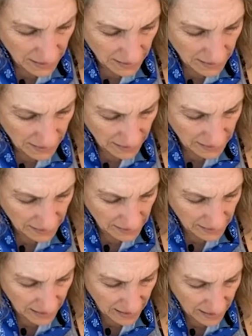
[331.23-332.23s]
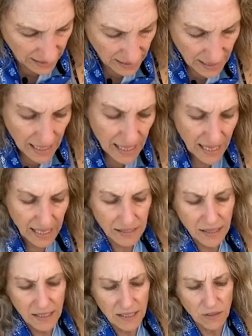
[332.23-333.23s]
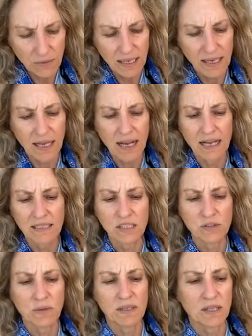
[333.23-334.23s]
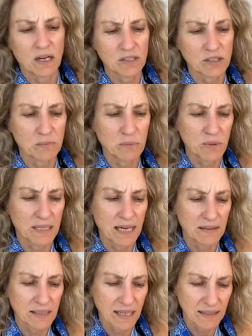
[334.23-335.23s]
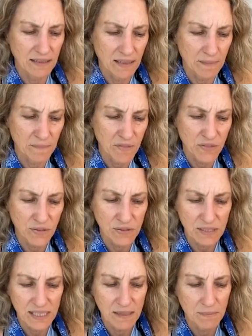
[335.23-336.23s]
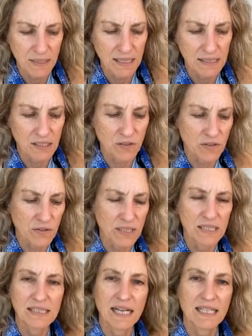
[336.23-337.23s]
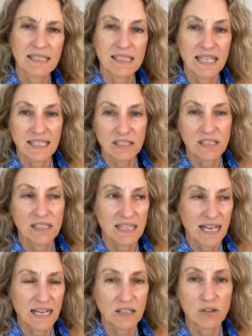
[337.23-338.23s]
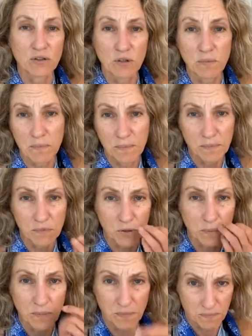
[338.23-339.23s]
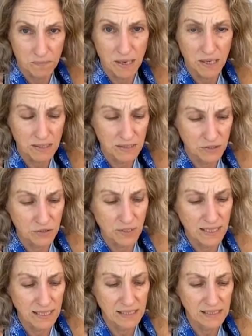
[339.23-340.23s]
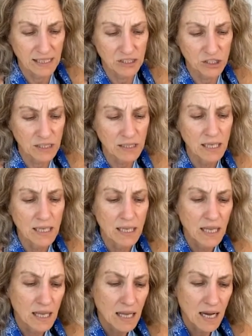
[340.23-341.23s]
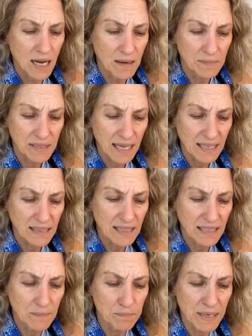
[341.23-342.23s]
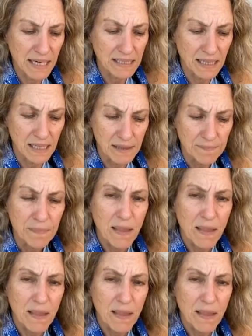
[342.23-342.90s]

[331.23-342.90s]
Let's see. And, I just wanted to also point out at 13 minutes and 30 seconds into that group mark training session, Kathleen and Becca,